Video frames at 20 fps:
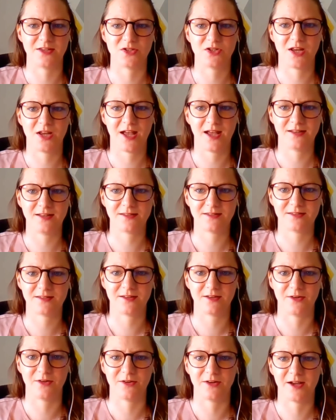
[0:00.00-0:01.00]
the chat
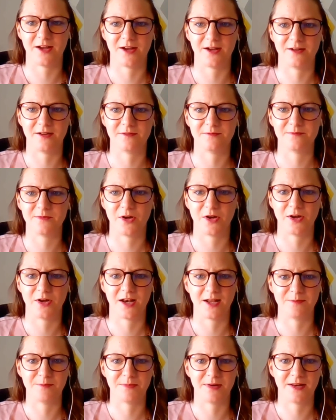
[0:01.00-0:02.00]
on our
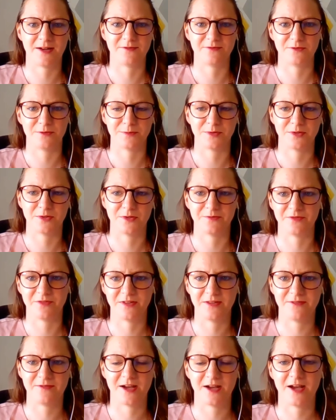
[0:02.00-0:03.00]
online platform,
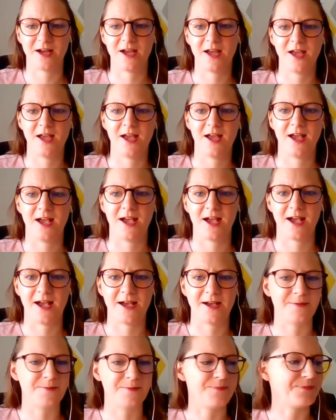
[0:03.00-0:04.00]
Confiva.
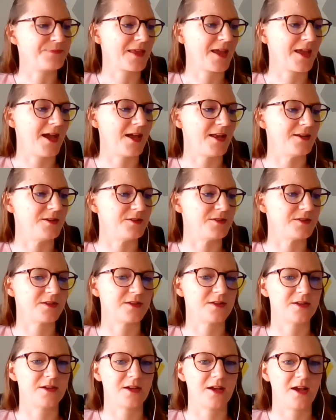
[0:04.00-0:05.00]
And
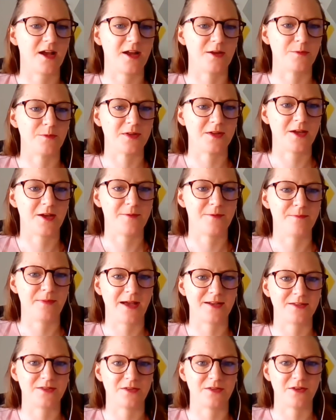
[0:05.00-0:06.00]
I will come
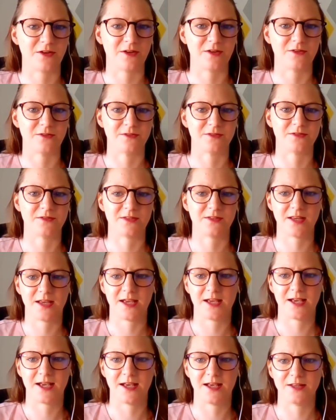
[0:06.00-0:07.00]
back to those
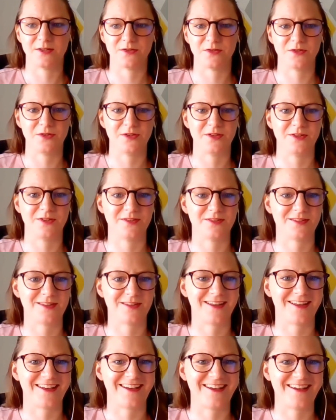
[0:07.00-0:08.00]
as soon as
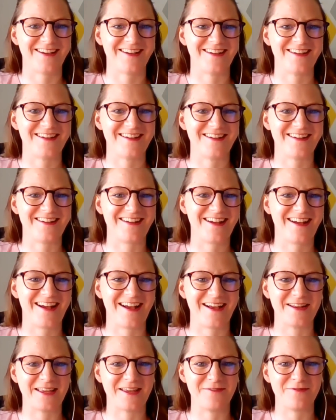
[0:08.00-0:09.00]

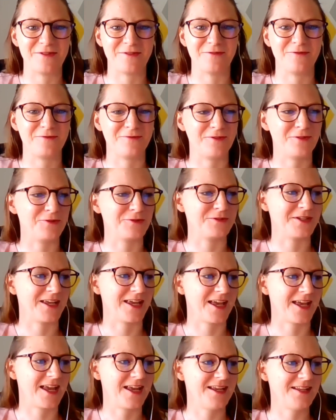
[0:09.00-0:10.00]
I give the floor to
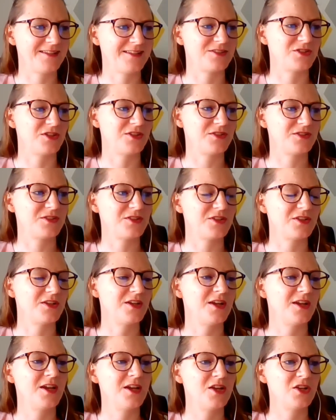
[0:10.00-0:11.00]
Gijs, just to
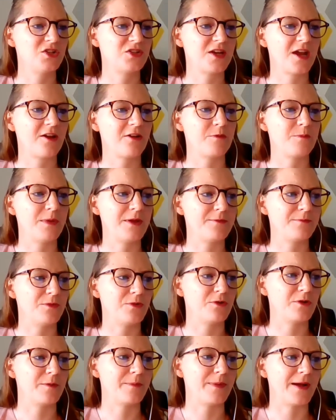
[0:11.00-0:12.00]
share a bit
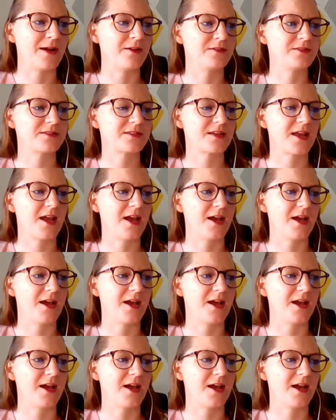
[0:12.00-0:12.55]
more about